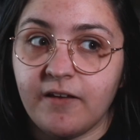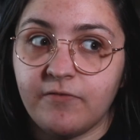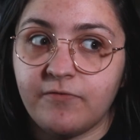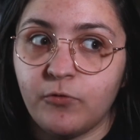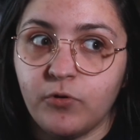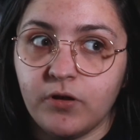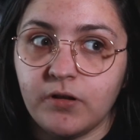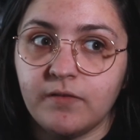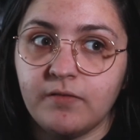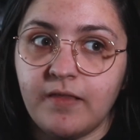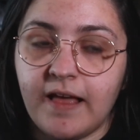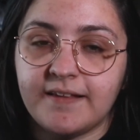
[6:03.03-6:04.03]
for
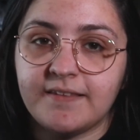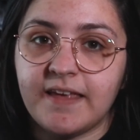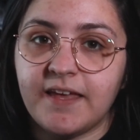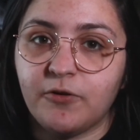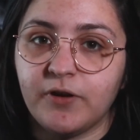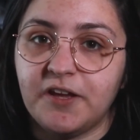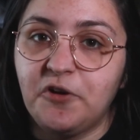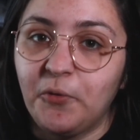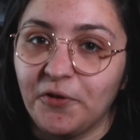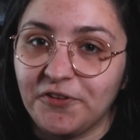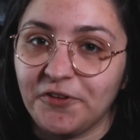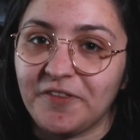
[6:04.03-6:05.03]
less than or
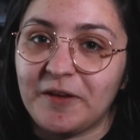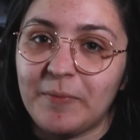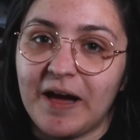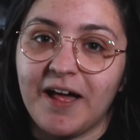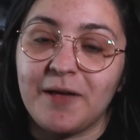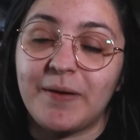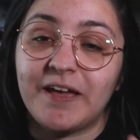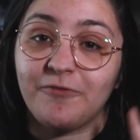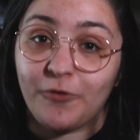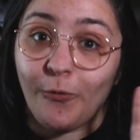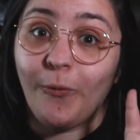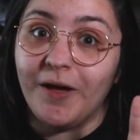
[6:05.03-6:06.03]
equal to the amount I paid
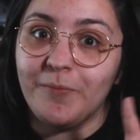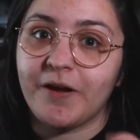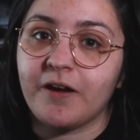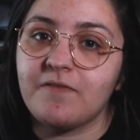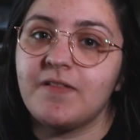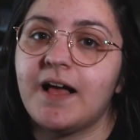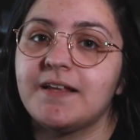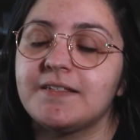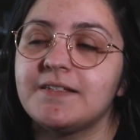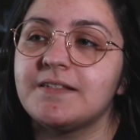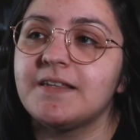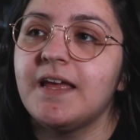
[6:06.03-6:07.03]
for one pair of
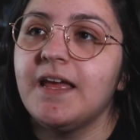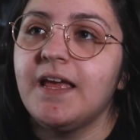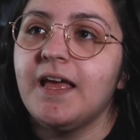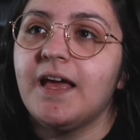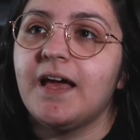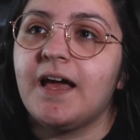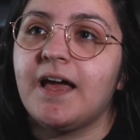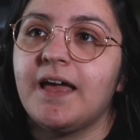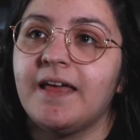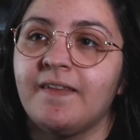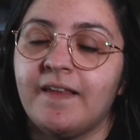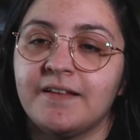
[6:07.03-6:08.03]
glasses
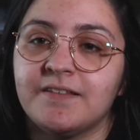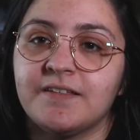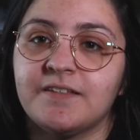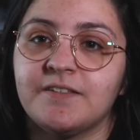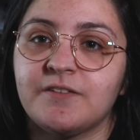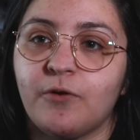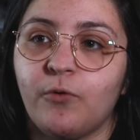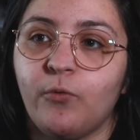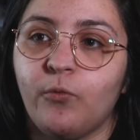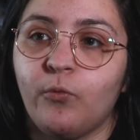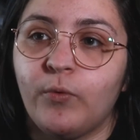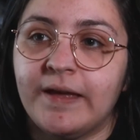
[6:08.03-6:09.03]
and lenses
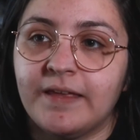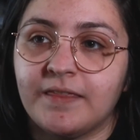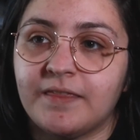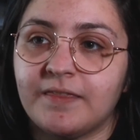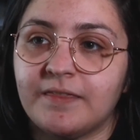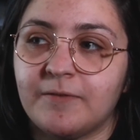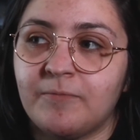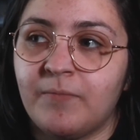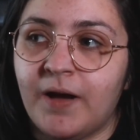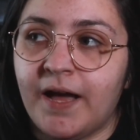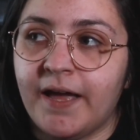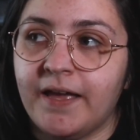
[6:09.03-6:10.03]
with
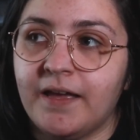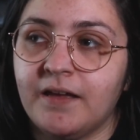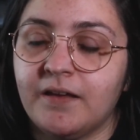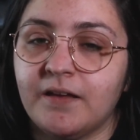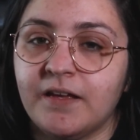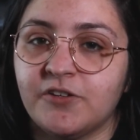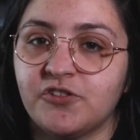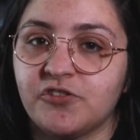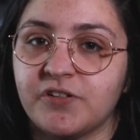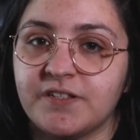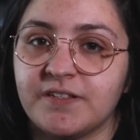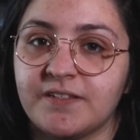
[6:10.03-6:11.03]
my
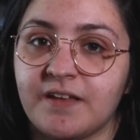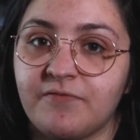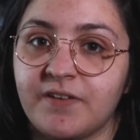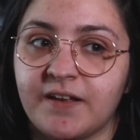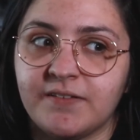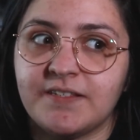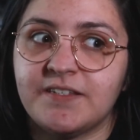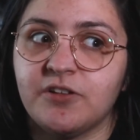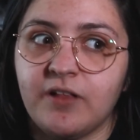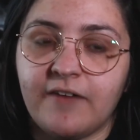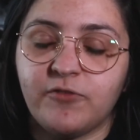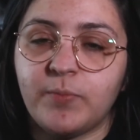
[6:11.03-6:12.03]
insurance and stuff, and I'd
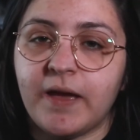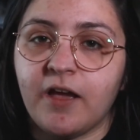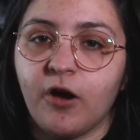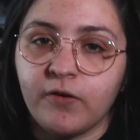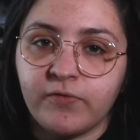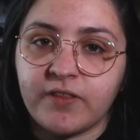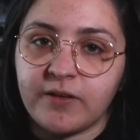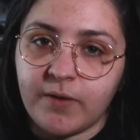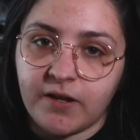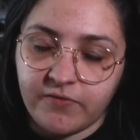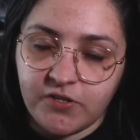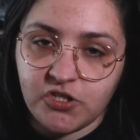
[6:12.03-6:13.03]
still have to pay over the
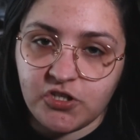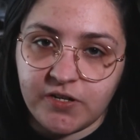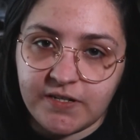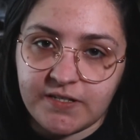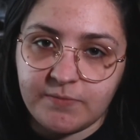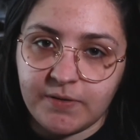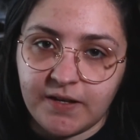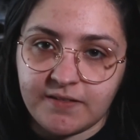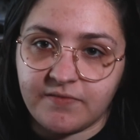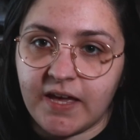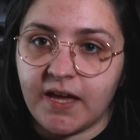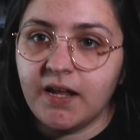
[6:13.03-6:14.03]
amount of insurance because
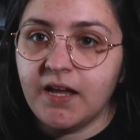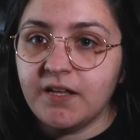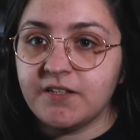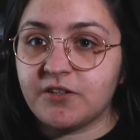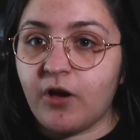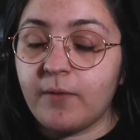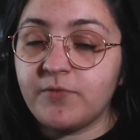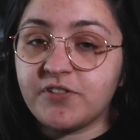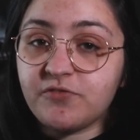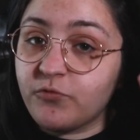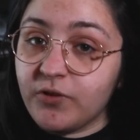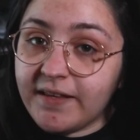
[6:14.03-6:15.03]
of that. So I'm
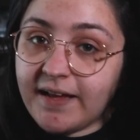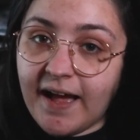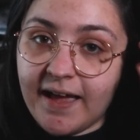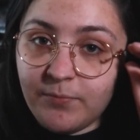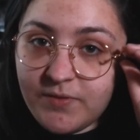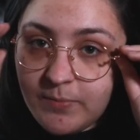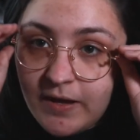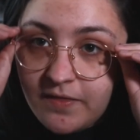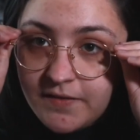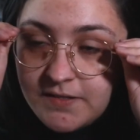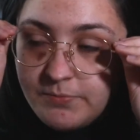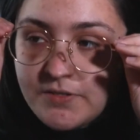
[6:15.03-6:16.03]
just really hyped about
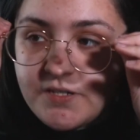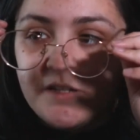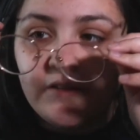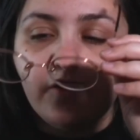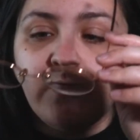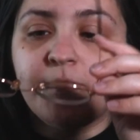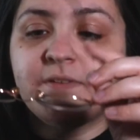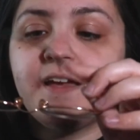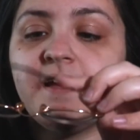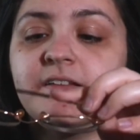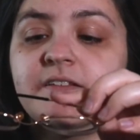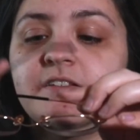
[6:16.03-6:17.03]
these particular
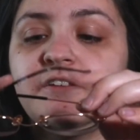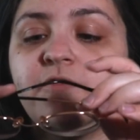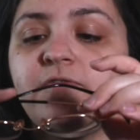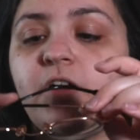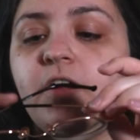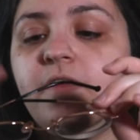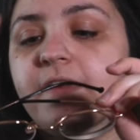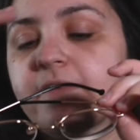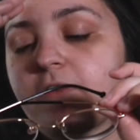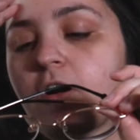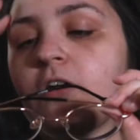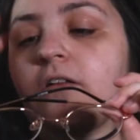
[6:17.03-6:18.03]
websites. So far
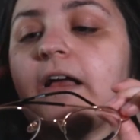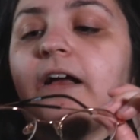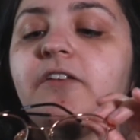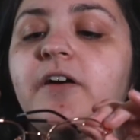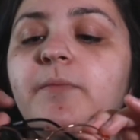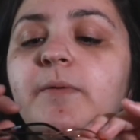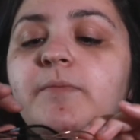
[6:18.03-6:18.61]
they've all held up